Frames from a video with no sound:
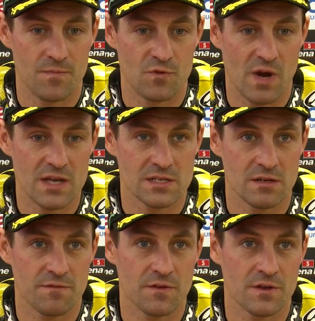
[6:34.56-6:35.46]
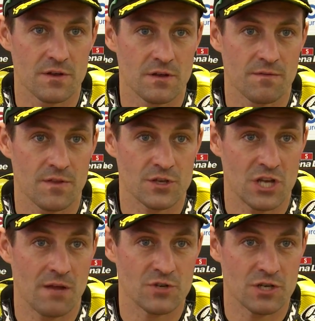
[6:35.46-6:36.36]
racing for the
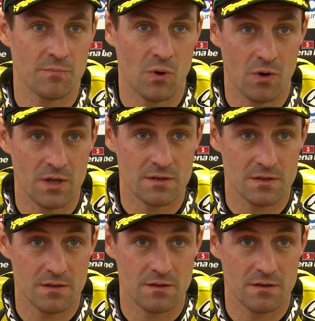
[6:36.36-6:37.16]
championship point